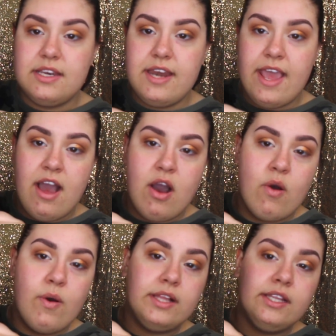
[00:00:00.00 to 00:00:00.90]

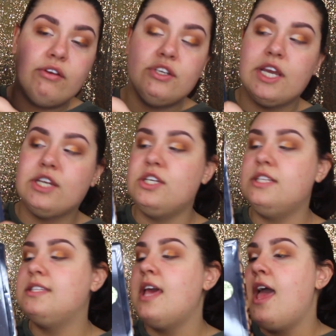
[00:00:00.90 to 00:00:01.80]
Now Glitter
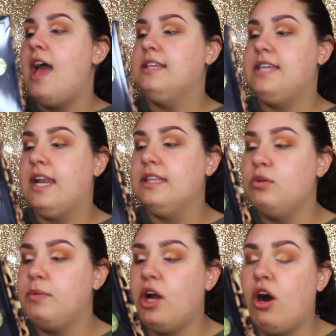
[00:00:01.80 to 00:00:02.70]
Injections has had a
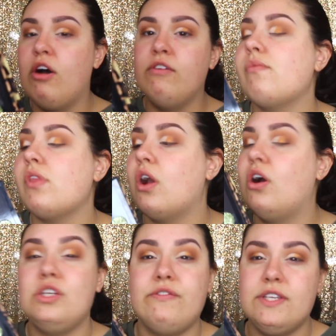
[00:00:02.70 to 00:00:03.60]
little bit of
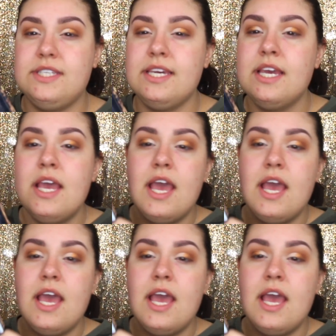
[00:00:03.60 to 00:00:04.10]
controversy